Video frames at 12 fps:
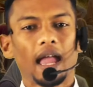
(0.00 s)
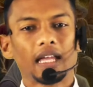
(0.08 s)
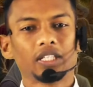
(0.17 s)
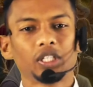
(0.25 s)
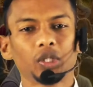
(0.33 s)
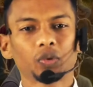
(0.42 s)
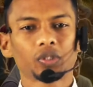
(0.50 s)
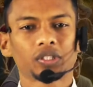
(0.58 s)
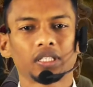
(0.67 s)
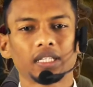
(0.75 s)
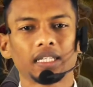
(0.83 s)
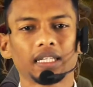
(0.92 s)
and
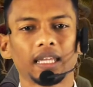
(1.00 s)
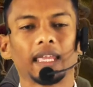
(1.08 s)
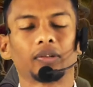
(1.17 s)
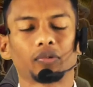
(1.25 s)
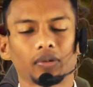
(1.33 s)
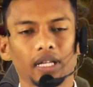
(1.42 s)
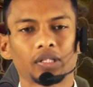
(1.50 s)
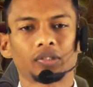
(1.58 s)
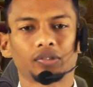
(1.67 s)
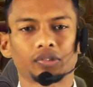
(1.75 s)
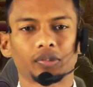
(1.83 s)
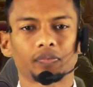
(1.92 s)
unity in
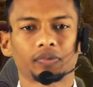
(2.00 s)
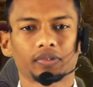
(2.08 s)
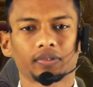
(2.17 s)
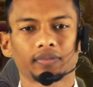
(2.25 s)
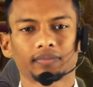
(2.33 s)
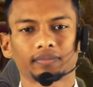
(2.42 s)
relationships.